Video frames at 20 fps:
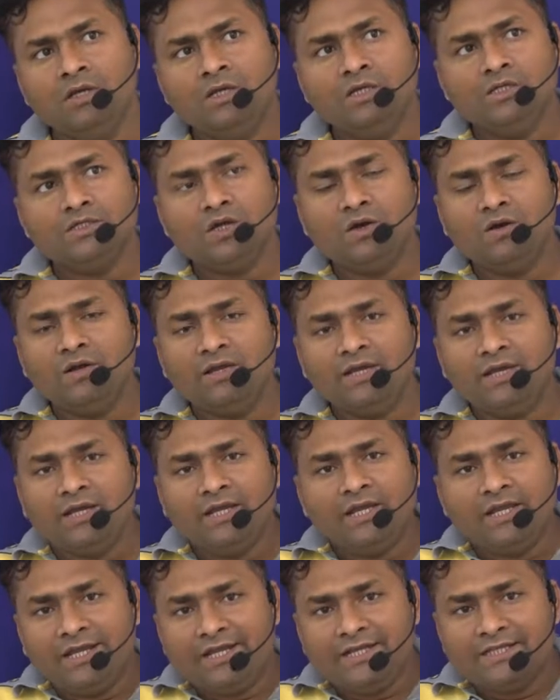So
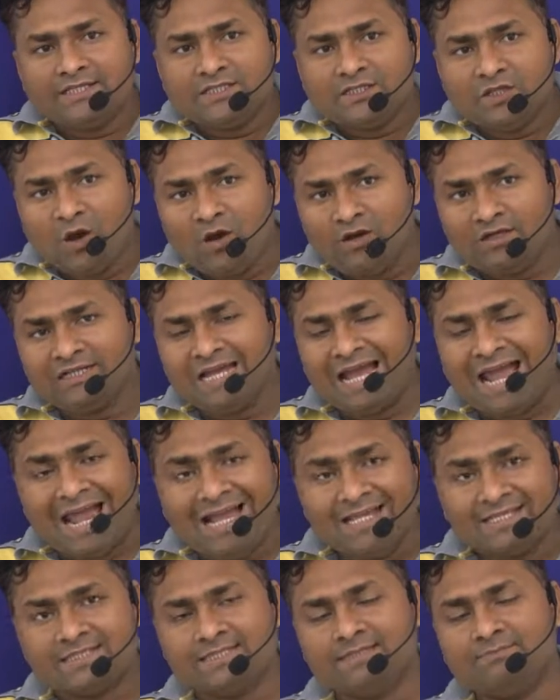it is not
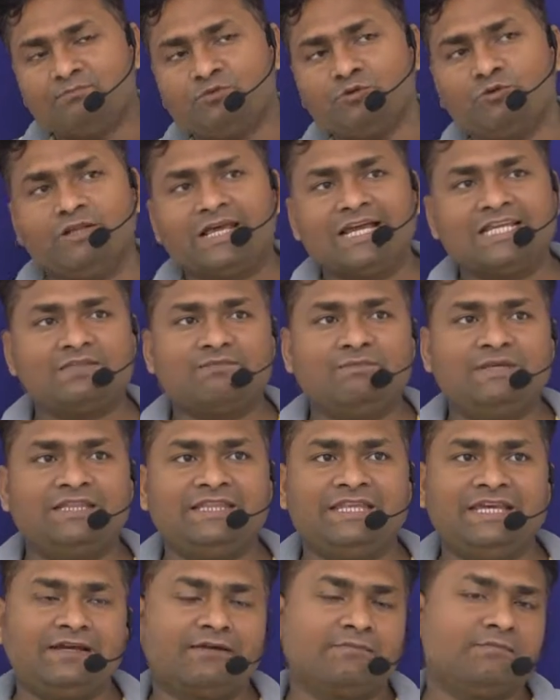as simple as we
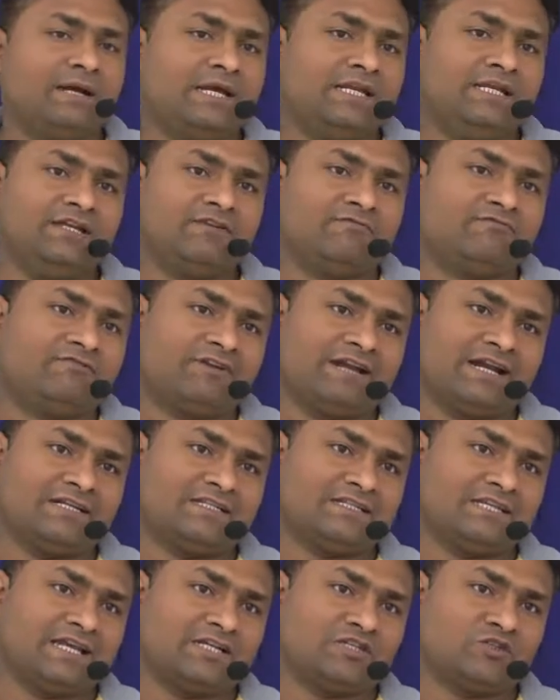think, my dear
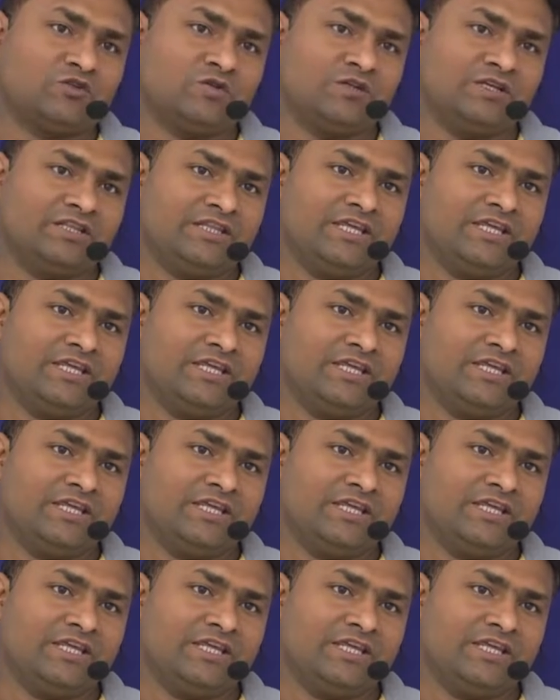friends, actually.